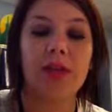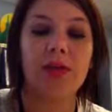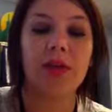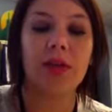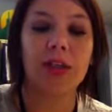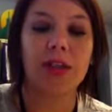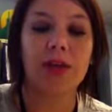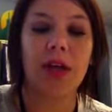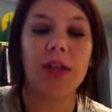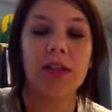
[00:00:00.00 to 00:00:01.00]
food
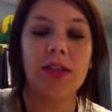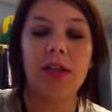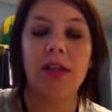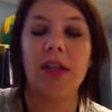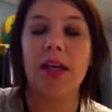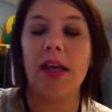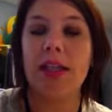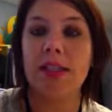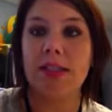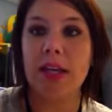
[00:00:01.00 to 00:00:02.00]
restaurant
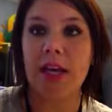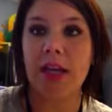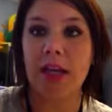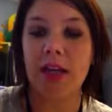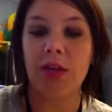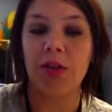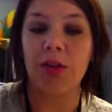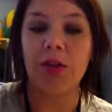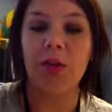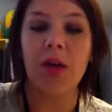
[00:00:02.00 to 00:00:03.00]
and design a
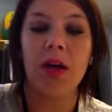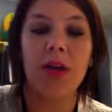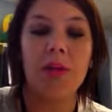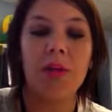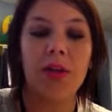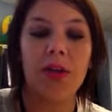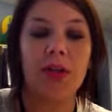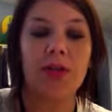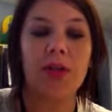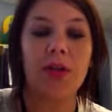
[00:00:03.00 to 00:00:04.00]
new
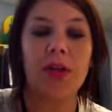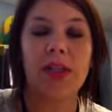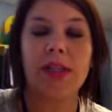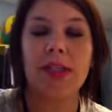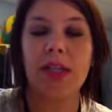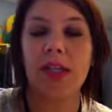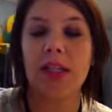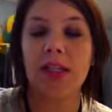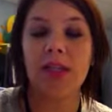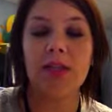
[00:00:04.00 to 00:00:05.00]
menu showing
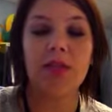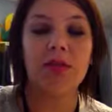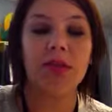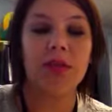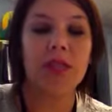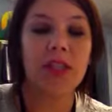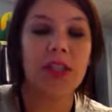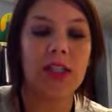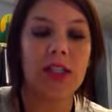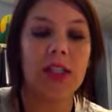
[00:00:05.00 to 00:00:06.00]
10 to
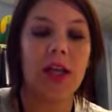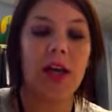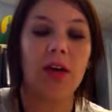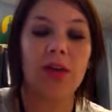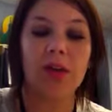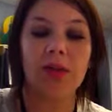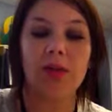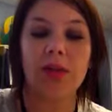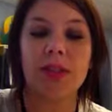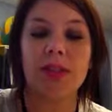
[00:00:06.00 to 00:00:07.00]
15 healthier
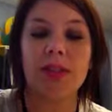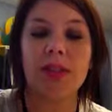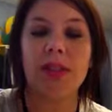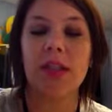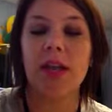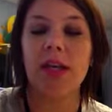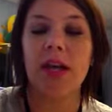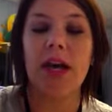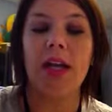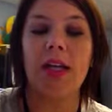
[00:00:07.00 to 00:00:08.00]
choices
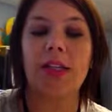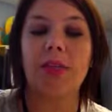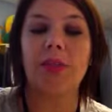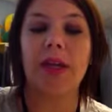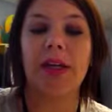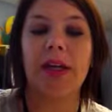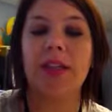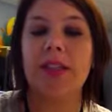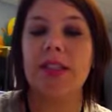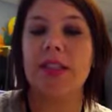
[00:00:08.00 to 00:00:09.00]
and explain
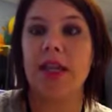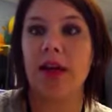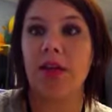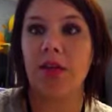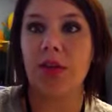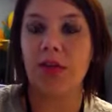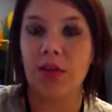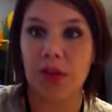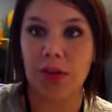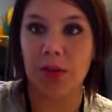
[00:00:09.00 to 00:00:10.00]
in detail
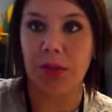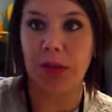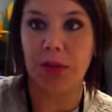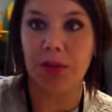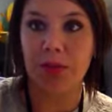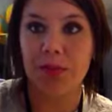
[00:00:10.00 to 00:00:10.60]
their new menu.